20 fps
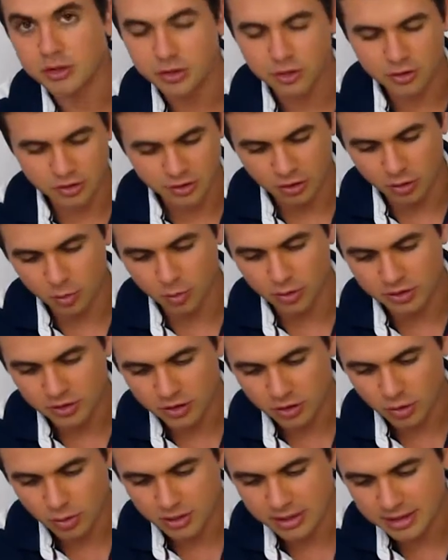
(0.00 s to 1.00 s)
start with
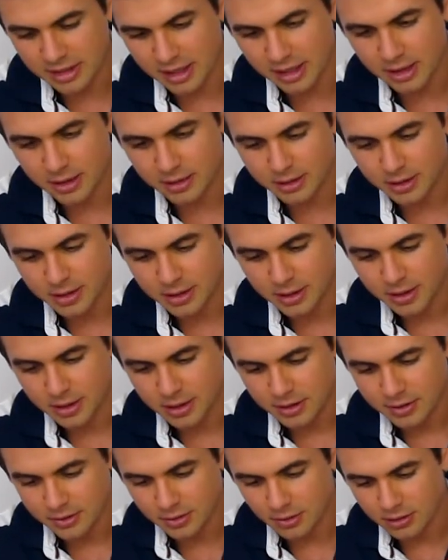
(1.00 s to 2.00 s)
2 a day.
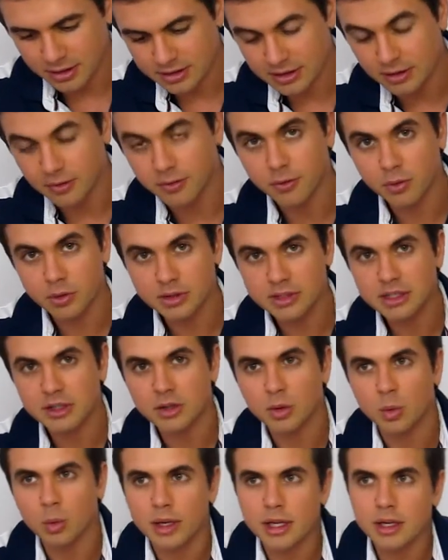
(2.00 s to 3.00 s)
So let's say 14
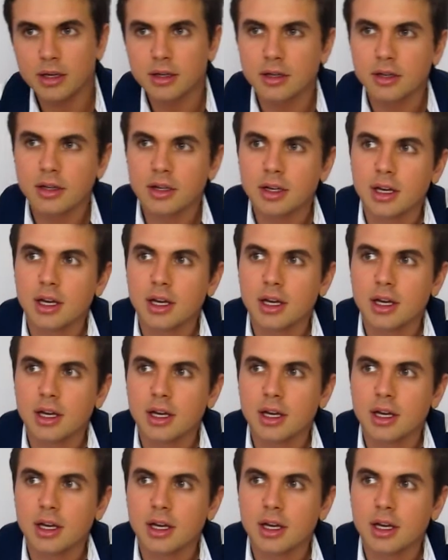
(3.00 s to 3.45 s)
a week.